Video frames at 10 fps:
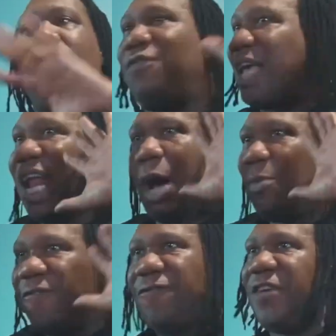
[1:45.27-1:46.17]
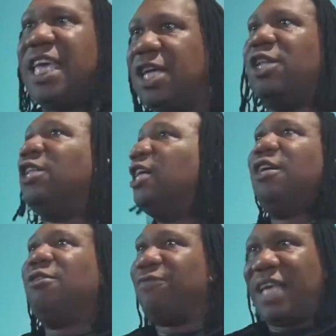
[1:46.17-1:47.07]
forget how we feel
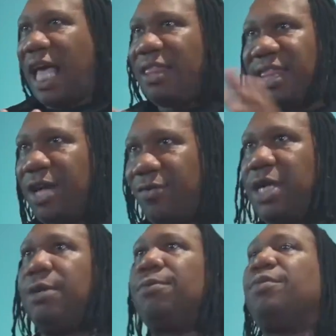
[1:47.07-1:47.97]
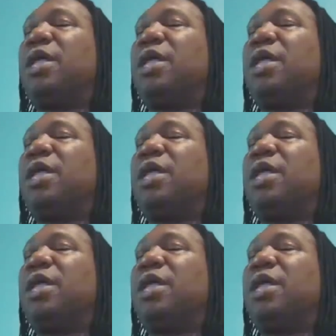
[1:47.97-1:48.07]
forget theory